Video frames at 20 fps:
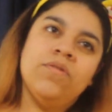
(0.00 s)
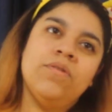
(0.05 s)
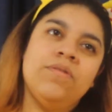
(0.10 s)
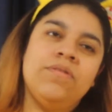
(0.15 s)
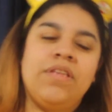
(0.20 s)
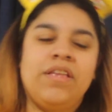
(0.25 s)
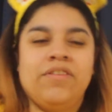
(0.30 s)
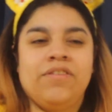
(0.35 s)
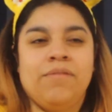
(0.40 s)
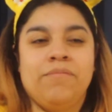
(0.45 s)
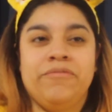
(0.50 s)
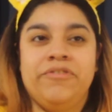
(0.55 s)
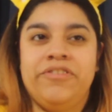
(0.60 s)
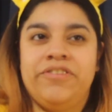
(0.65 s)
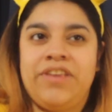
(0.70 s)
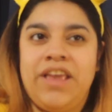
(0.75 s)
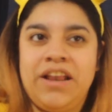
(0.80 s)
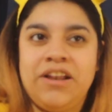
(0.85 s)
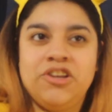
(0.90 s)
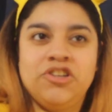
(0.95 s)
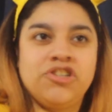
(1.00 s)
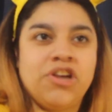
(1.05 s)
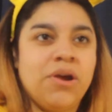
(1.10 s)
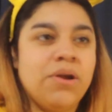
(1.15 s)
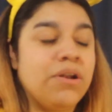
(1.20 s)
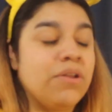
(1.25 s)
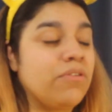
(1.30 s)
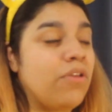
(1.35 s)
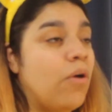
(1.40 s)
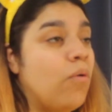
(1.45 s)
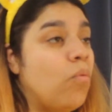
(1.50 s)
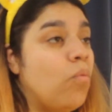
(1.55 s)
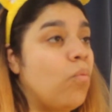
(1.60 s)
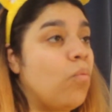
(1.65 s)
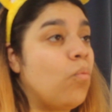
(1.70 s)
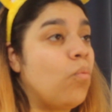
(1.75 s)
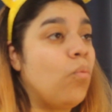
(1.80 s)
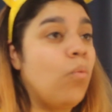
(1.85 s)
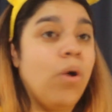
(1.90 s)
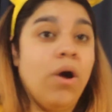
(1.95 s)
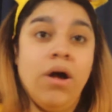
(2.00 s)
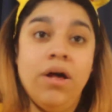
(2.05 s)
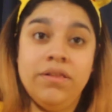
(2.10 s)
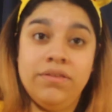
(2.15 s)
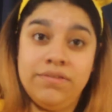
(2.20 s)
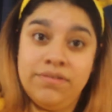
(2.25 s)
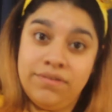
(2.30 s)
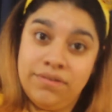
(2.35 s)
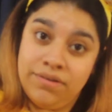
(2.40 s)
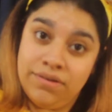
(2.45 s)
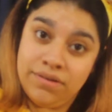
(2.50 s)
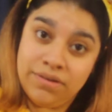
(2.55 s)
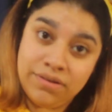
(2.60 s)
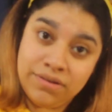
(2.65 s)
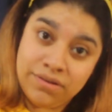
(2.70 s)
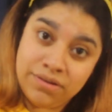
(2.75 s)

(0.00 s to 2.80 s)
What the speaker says: so there's some skin showing. I was like, what?